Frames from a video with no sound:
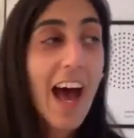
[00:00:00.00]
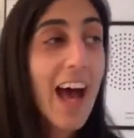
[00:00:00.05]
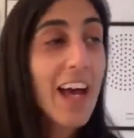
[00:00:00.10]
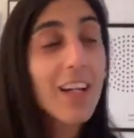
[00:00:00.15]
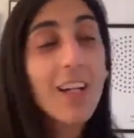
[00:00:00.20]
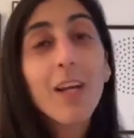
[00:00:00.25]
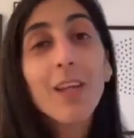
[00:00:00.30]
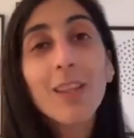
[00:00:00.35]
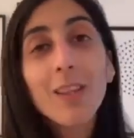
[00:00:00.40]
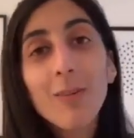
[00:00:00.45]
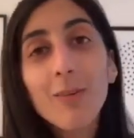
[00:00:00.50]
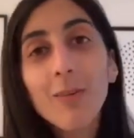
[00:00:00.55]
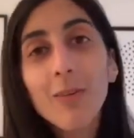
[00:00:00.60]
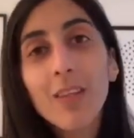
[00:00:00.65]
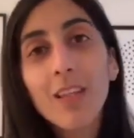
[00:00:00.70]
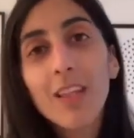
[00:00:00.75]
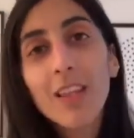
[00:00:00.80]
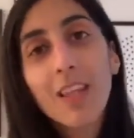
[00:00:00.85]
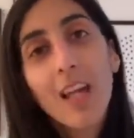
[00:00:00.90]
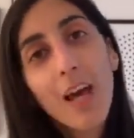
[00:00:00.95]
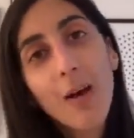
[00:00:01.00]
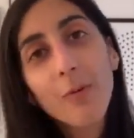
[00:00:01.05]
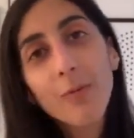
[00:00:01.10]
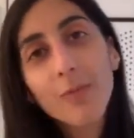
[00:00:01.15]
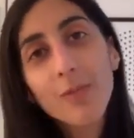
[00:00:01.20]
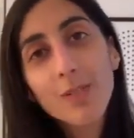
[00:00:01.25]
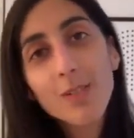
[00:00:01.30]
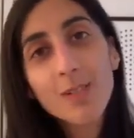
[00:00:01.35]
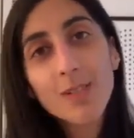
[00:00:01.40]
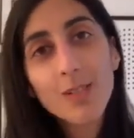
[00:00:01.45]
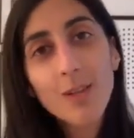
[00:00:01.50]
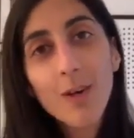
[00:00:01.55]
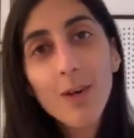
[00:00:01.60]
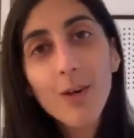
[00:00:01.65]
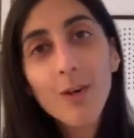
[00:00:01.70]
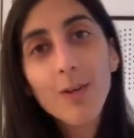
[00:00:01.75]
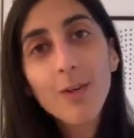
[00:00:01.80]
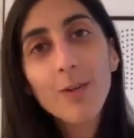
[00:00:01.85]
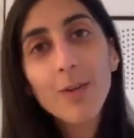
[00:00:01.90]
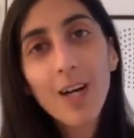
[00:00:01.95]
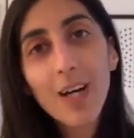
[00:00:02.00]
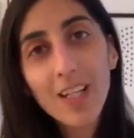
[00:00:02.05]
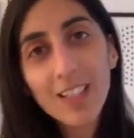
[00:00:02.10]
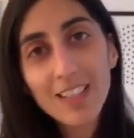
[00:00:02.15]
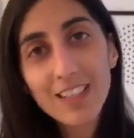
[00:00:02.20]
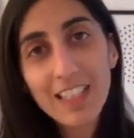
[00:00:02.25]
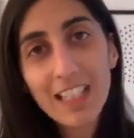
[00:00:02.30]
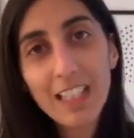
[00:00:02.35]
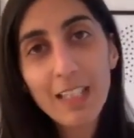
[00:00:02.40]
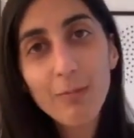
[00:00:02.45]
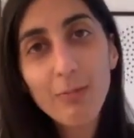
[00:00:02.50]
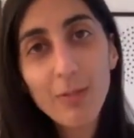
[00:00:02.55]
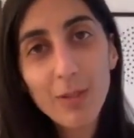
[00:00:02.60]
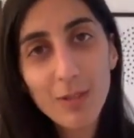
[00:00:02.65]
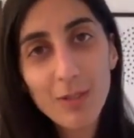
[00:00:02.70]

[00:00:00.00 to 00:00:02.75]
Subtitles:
And I thought that was so utterly